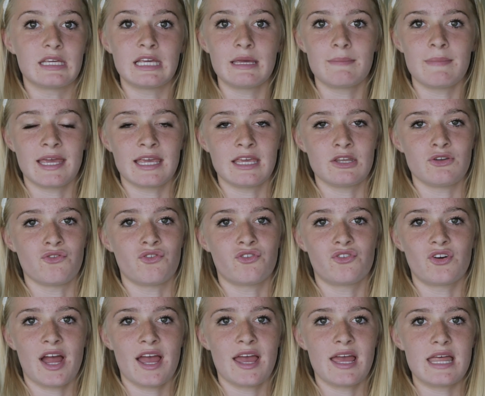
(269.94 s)
making new
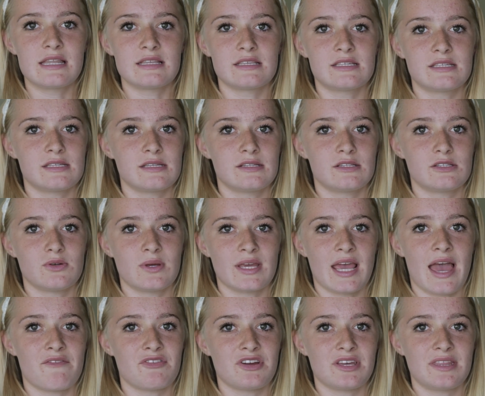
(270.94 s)
friends, doing
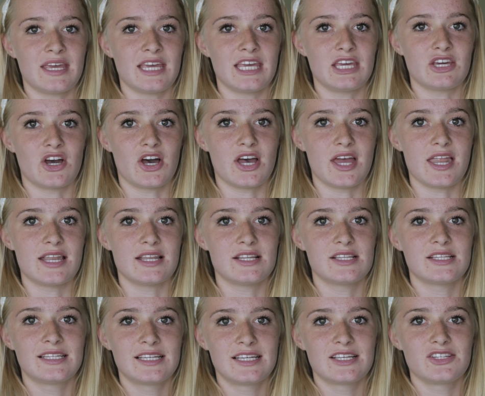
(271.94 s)
everything he could
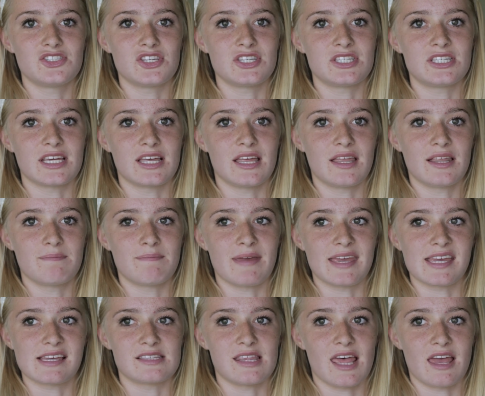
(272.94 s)
just to make
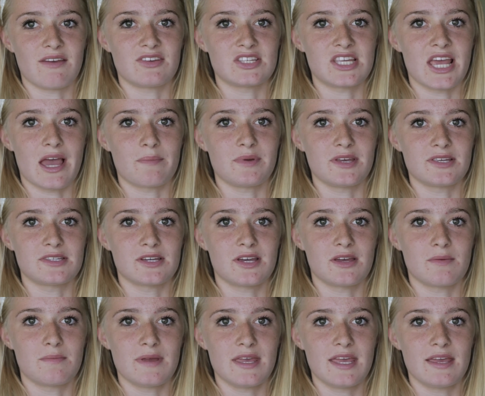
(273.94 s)
his life as happy as it
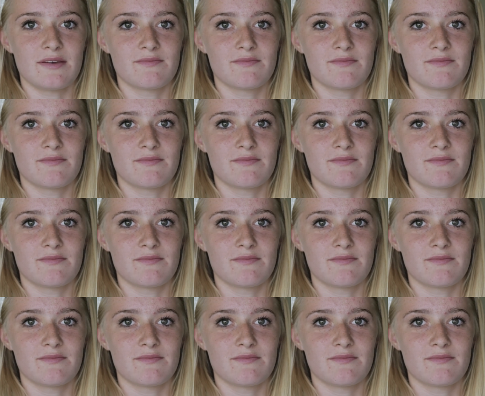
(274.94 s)
could be.